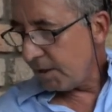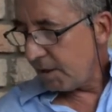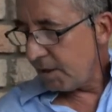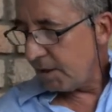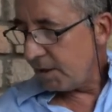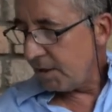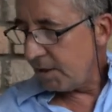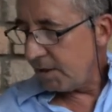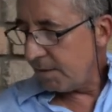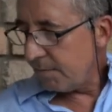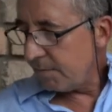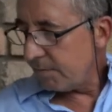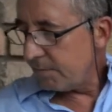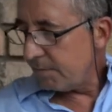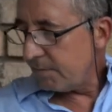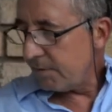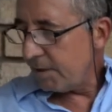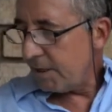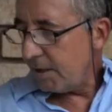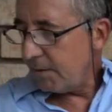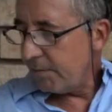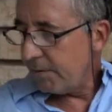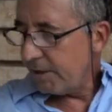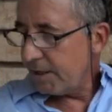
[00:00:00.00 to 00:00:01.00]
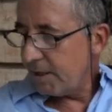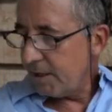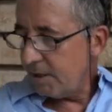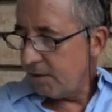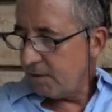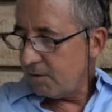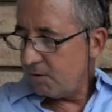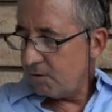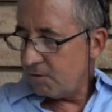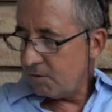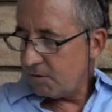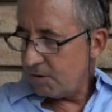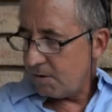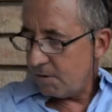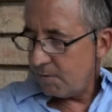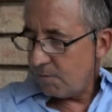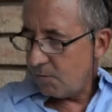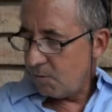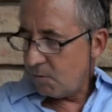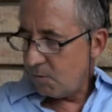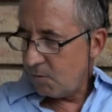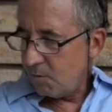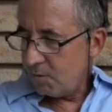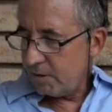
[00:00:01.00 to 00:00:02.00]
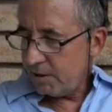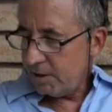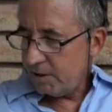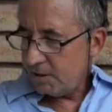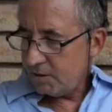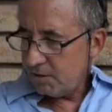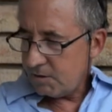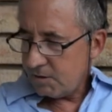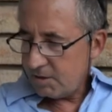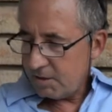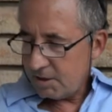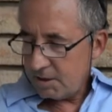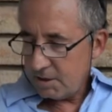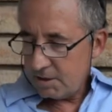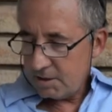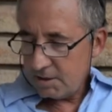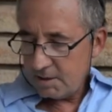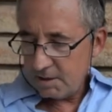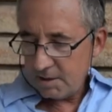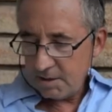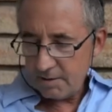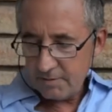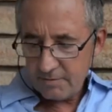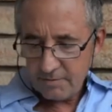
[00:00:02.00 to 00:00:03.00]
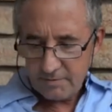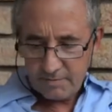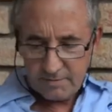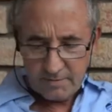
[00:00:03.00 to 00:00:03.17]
Now we're getting to some more interesting stuff.